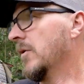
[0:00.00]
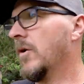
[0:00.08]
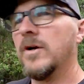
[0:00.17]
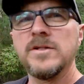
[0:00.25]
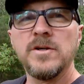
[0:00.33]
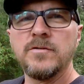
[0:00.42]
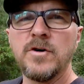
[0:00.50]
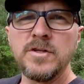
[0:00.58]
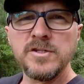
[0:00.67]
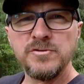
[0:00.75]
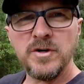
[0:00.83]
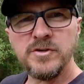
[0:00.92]
So I've got the
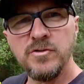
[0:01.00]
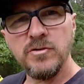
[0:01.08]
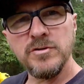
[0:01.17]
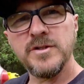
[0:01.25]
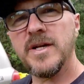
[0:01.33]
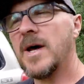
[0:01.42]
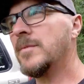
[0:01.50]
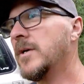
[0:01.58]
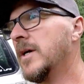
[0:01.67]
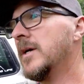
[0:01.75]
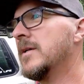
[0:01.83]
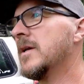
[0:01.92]
stretcher all set up
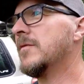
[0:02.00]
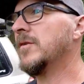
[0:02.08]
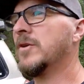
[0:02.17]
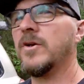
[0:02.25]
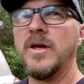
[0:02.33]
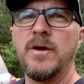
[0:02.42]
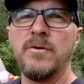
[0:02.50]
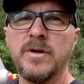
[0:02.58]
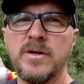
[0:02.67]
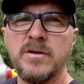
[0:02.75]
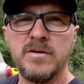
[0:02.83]
there. Now if you do hear a